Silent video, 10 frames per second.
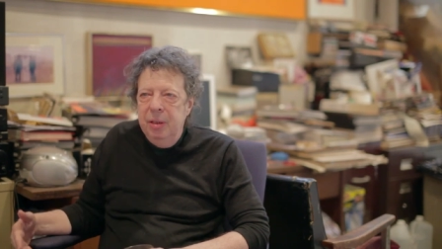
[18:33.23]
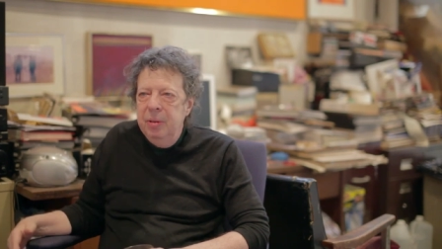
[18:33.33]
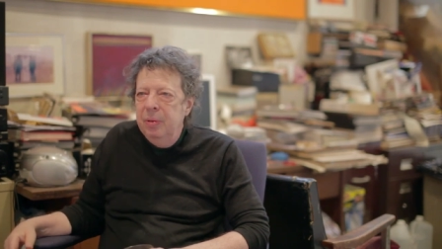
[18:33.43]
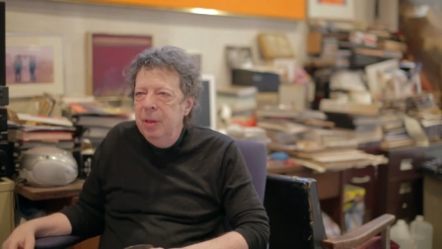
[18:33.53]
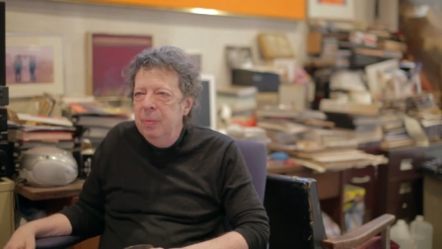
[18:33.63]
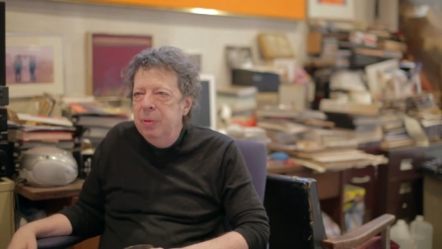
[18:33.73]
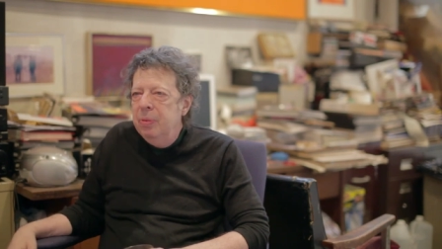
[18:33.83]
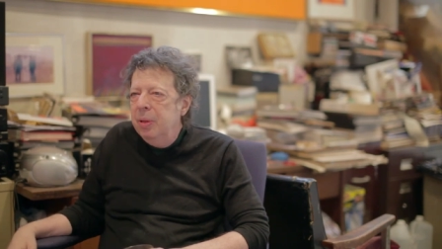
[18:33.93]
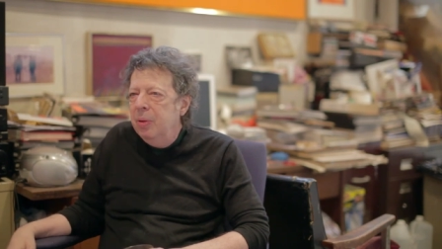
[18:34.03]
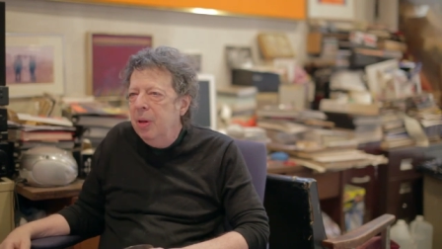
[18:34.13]
and it really
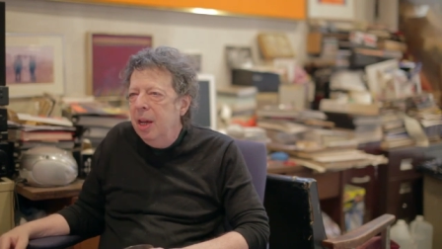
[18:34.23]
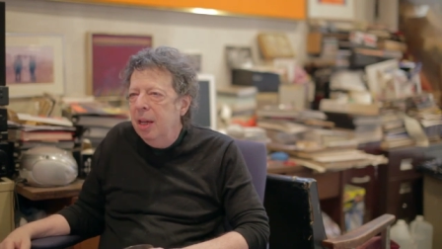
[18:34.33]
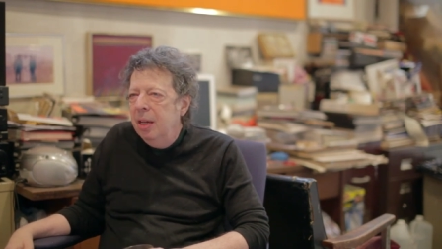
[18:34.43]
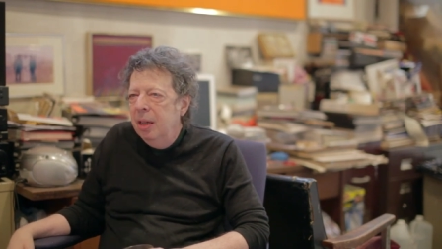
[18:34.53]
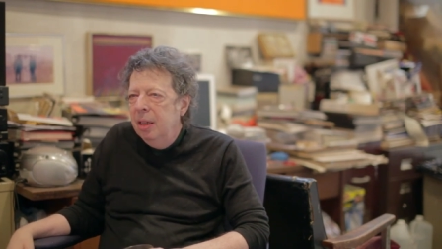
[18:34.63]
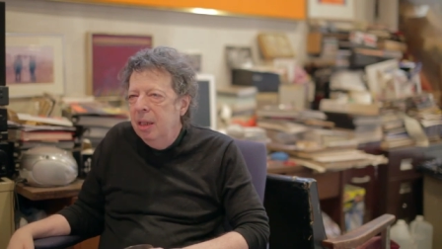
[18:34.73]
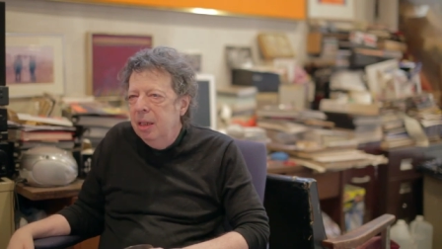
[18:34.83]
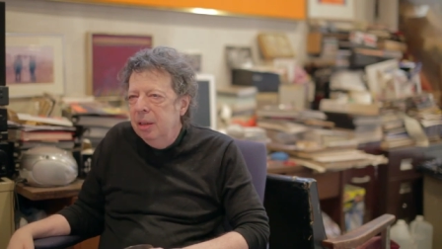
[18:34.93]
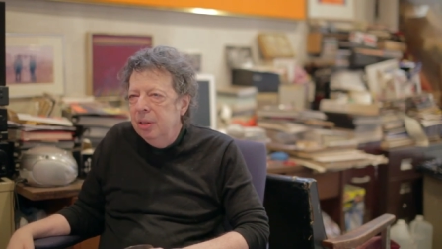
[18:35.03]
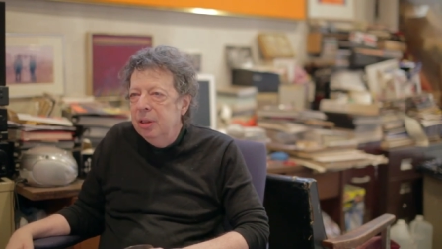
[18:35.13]
blew me away.
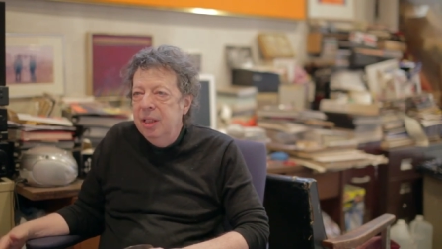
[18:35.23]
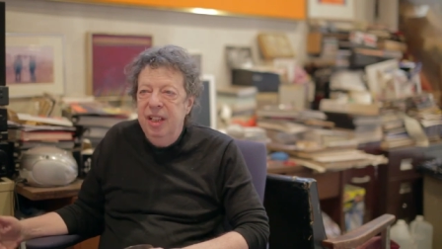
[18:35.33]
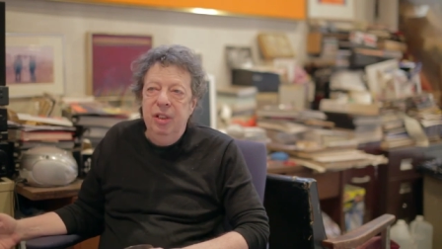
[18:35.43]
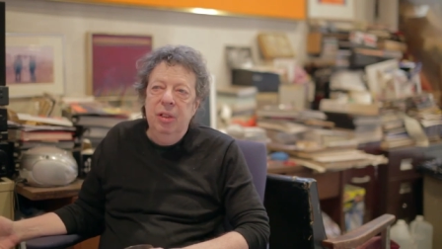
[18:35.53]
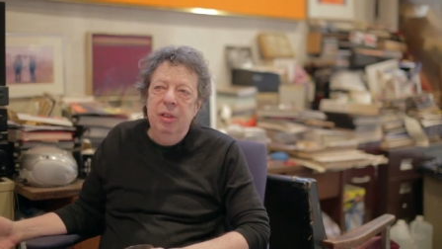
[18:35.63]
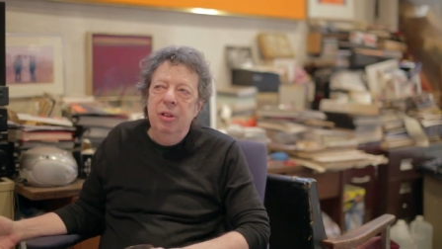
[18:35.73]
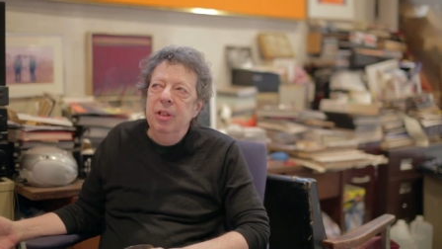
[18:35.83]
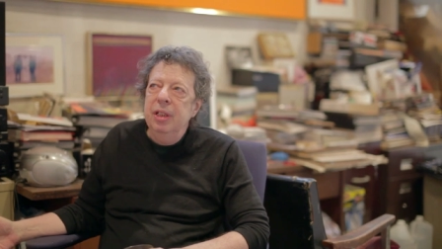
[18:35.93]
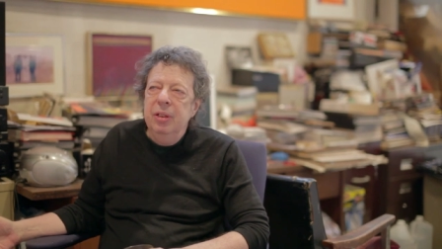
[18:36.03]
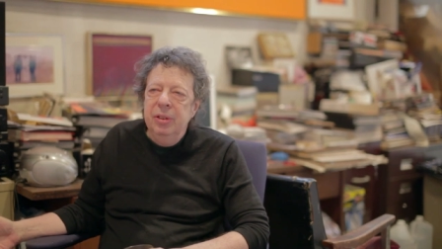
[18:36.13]
This was like
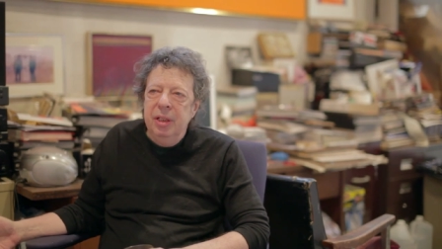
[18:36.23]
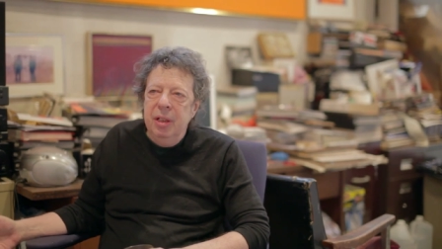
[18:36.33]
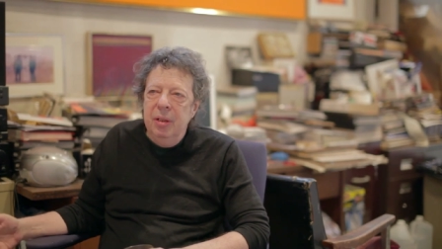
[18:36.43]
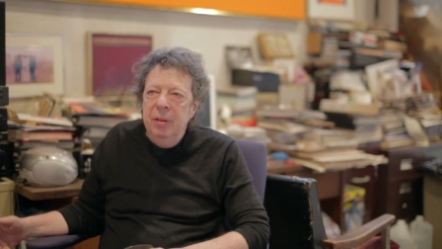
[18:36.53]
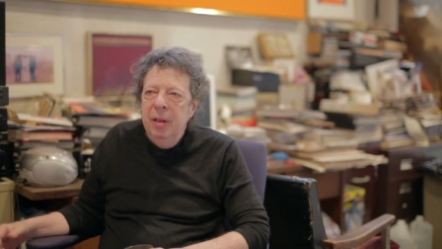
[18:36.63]
30 years ago.